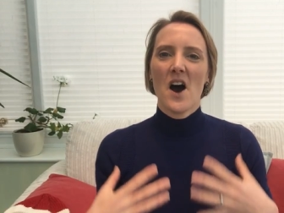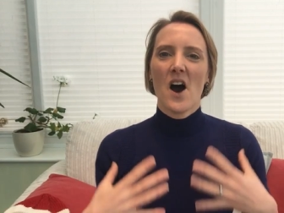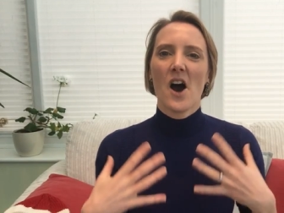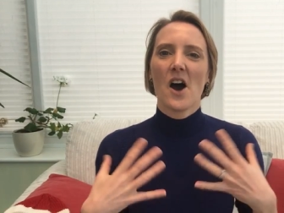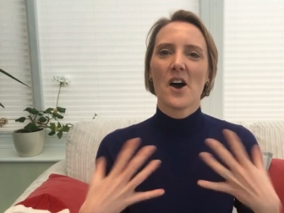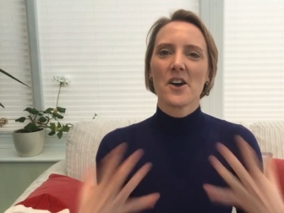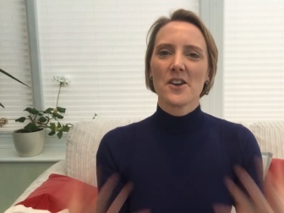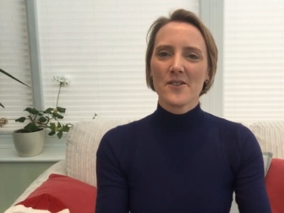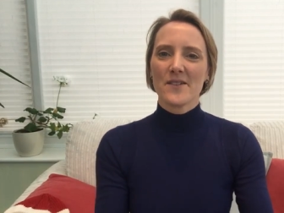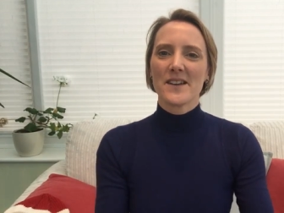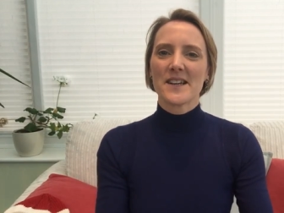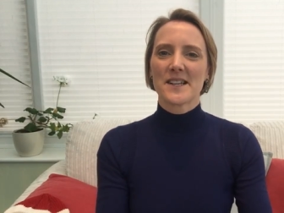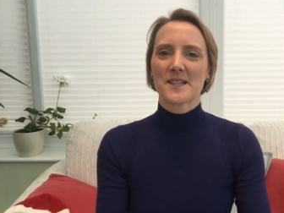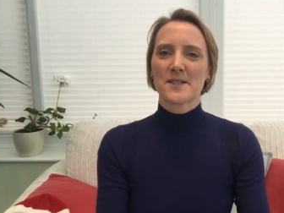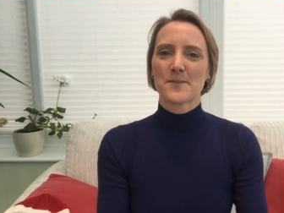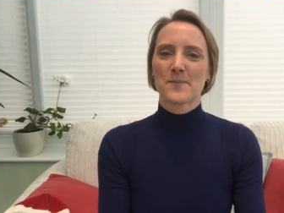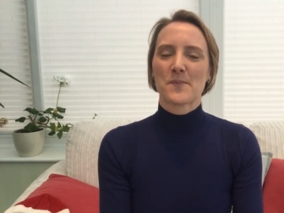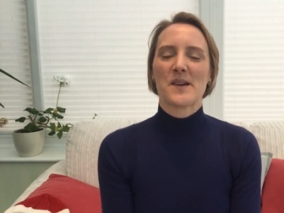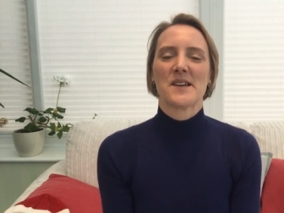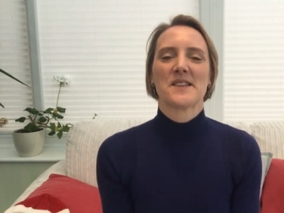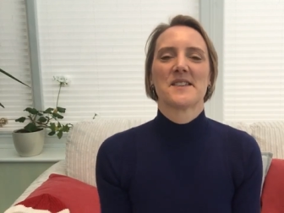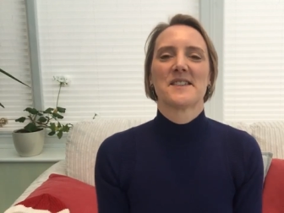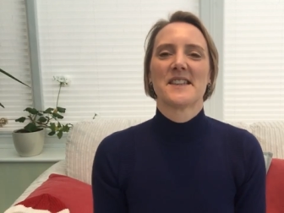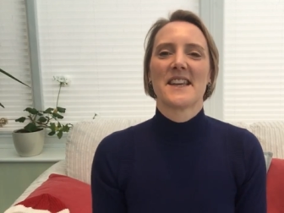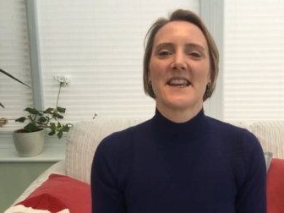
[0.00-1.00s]
Are you
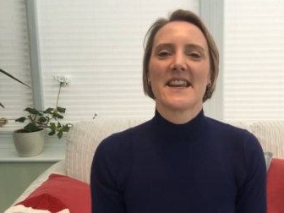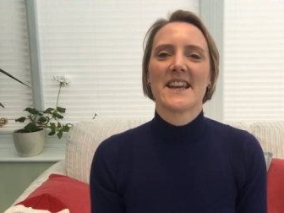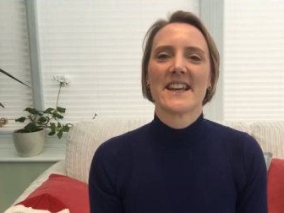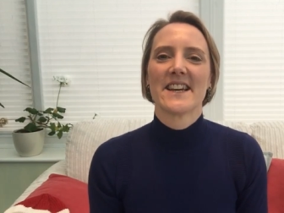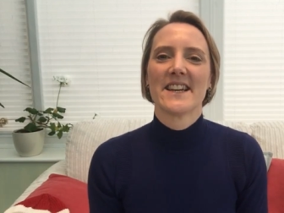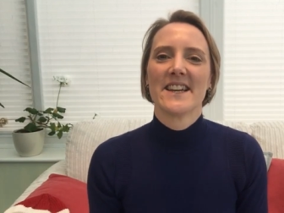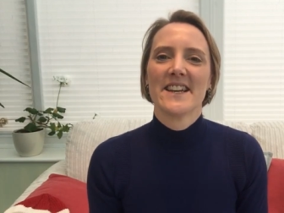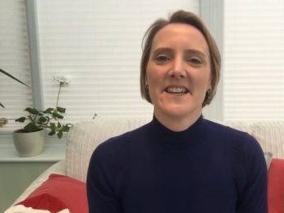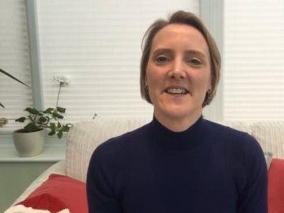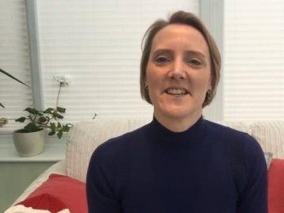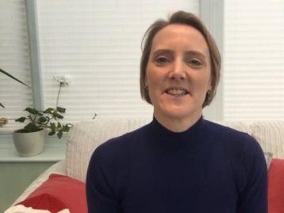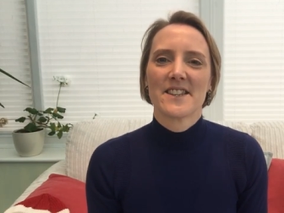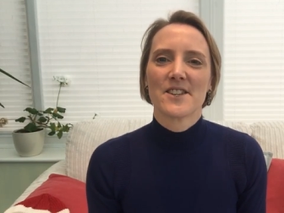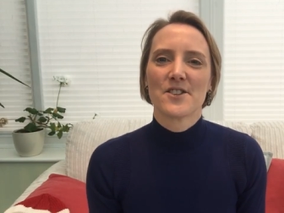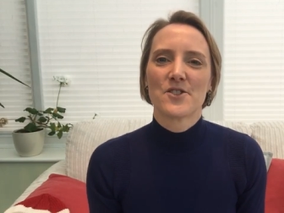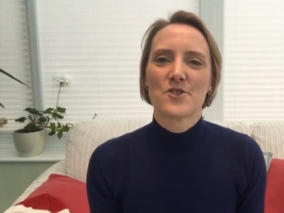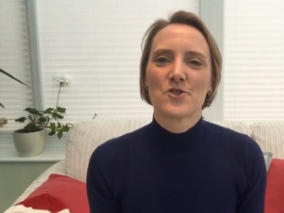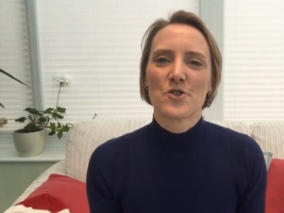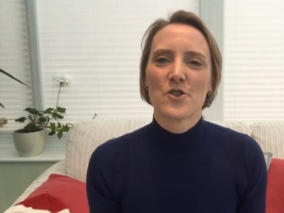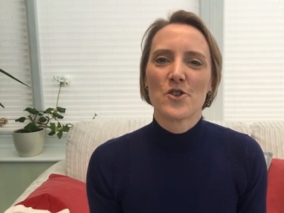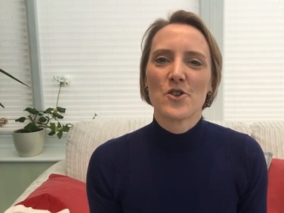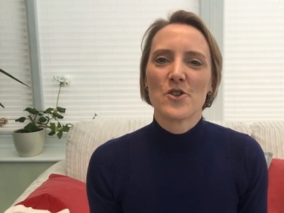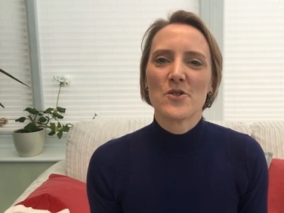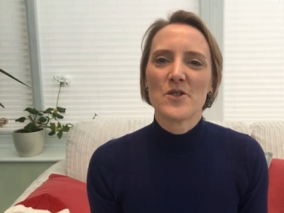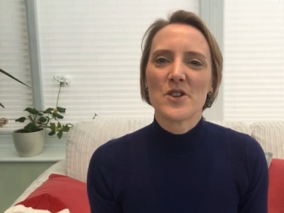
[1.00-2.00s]
expressing the
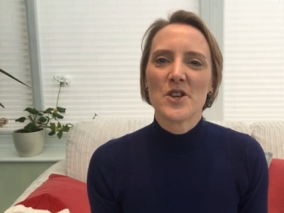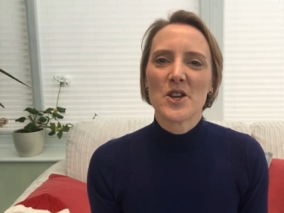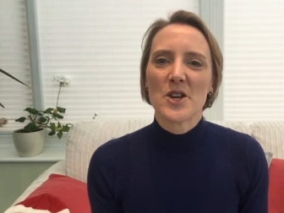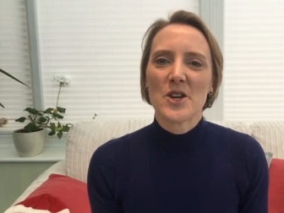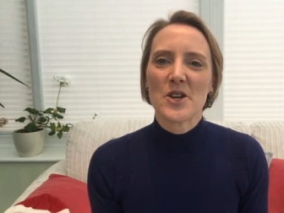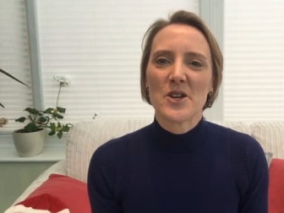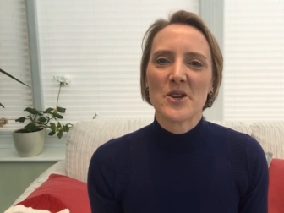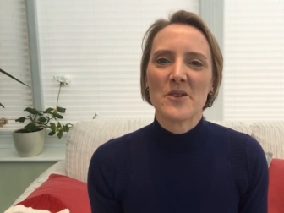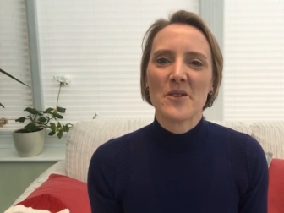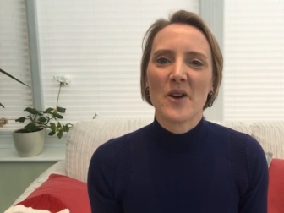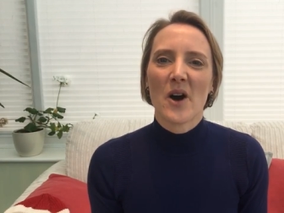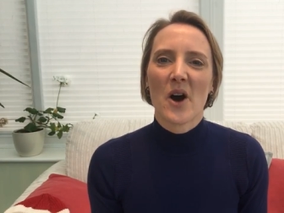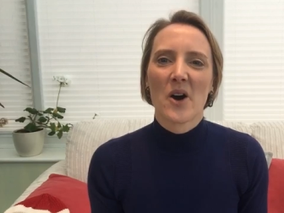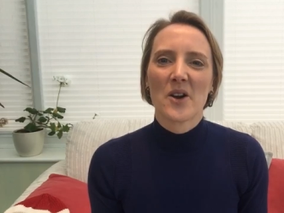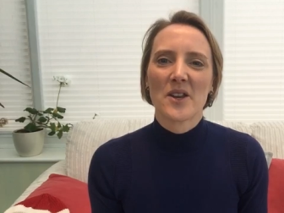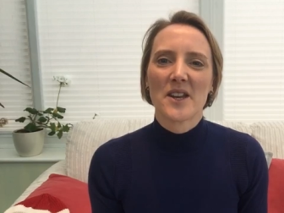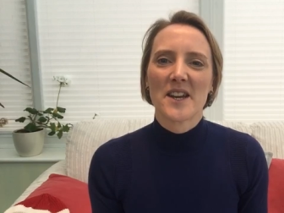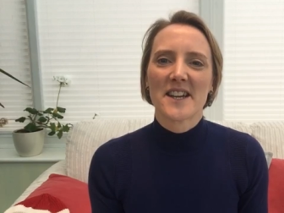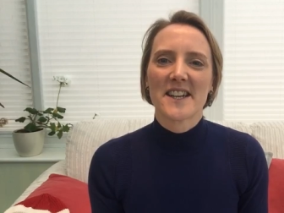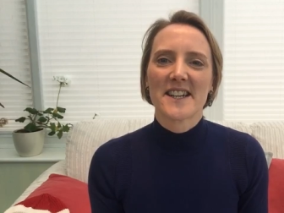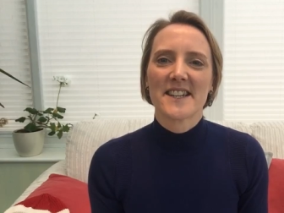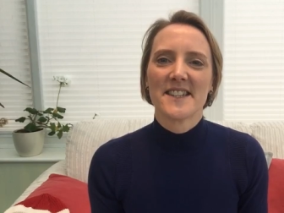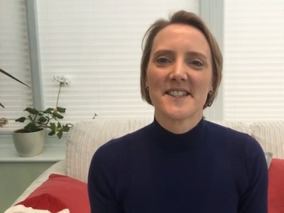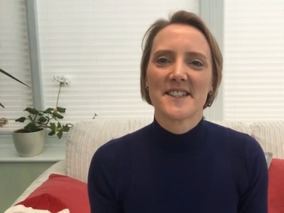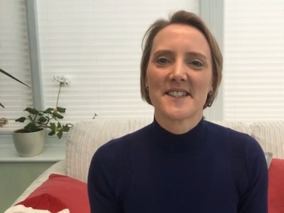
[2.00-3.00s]
true you on
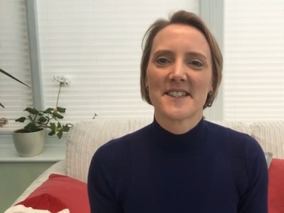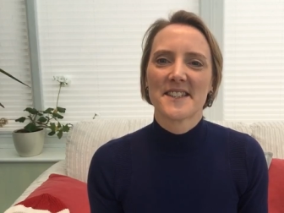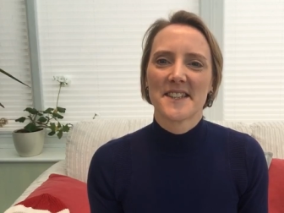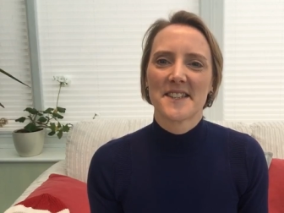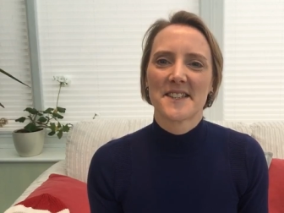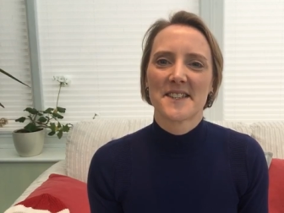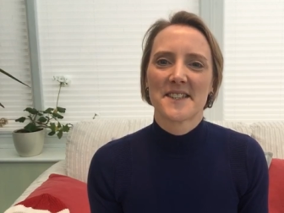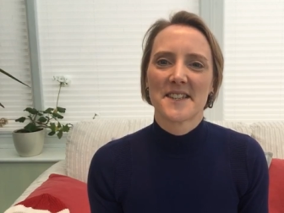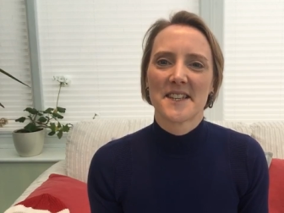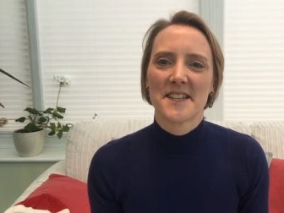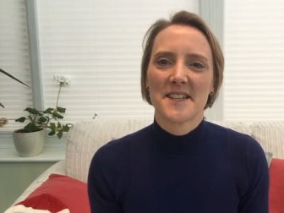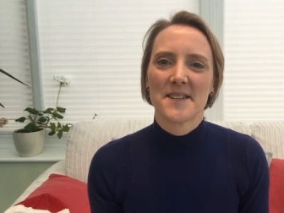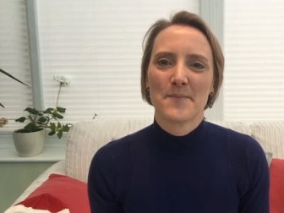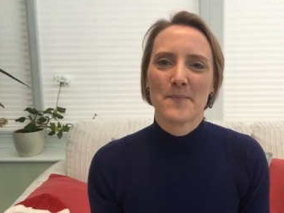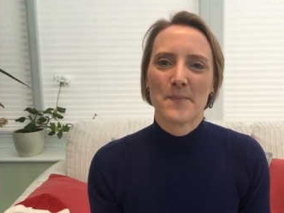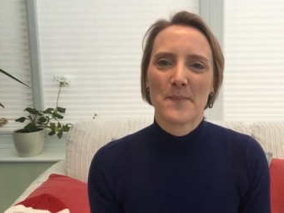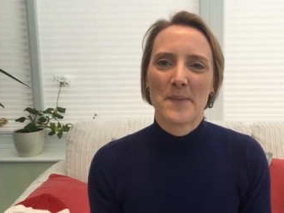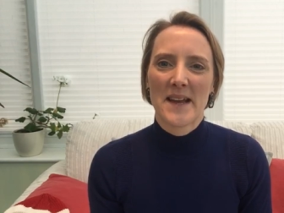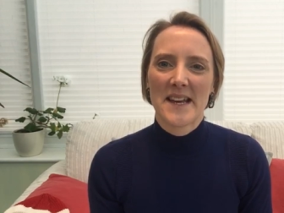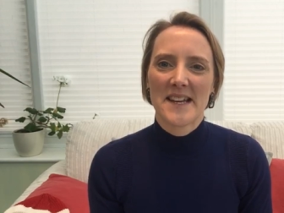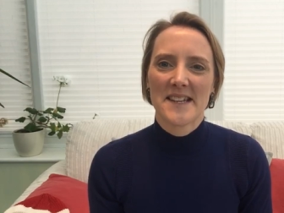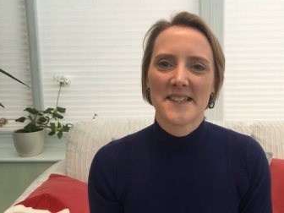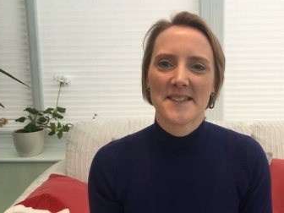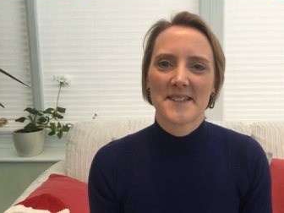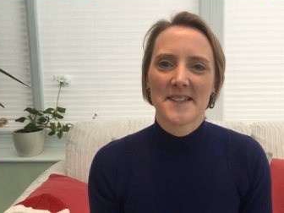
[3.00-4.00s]
a consistent
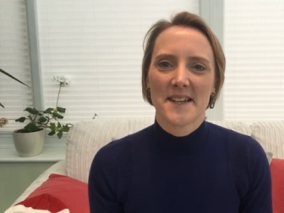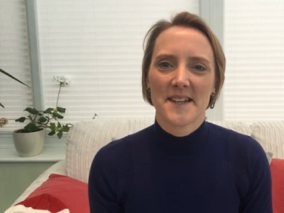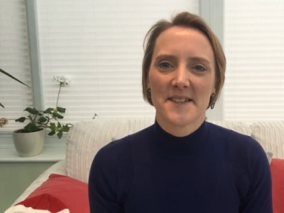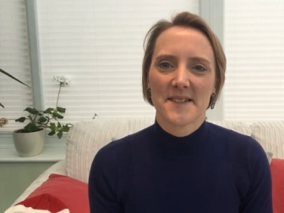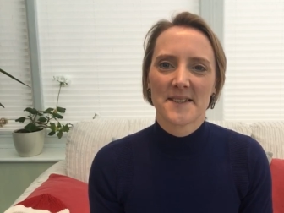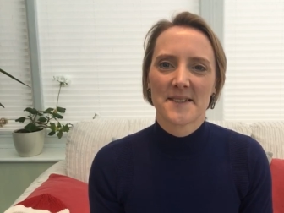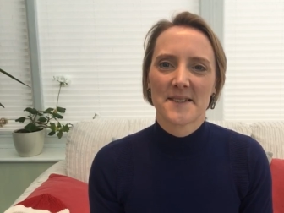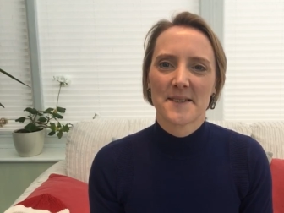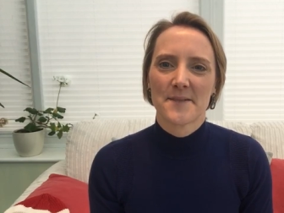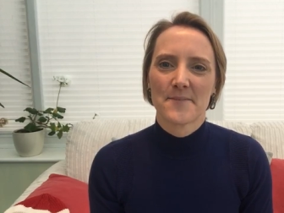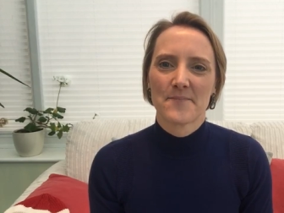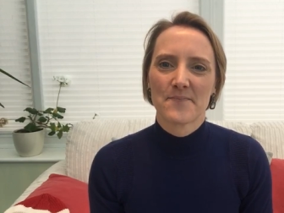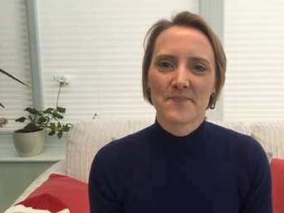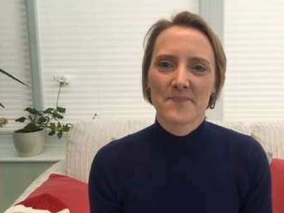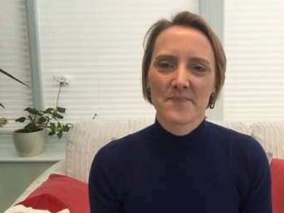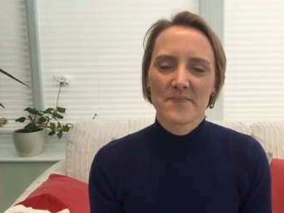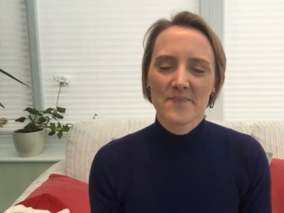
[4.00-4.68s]
basis?